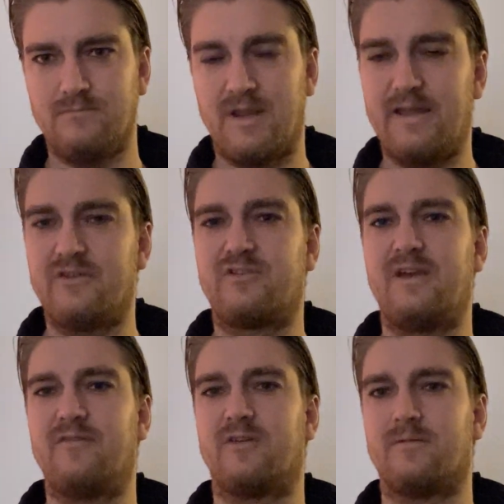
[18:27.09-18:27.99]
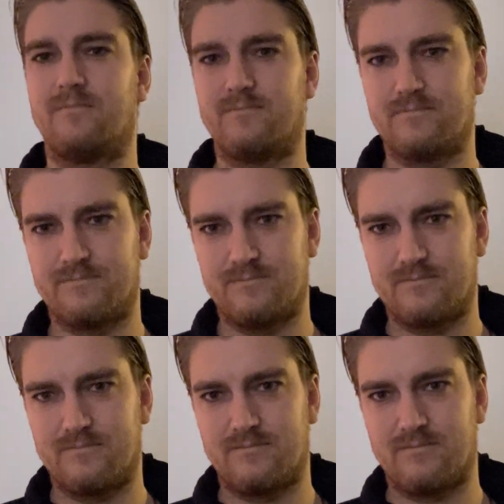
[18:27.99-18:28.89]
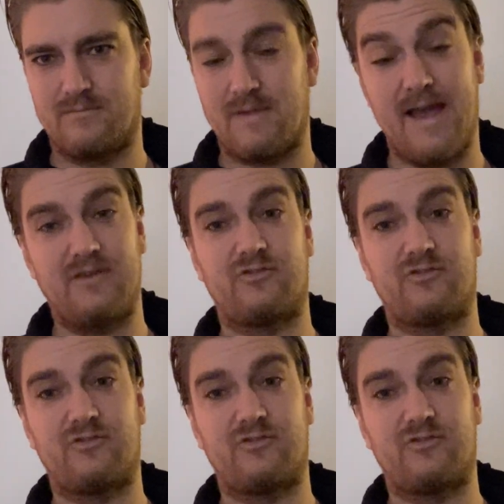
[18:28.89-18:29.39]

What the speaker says: It is given. And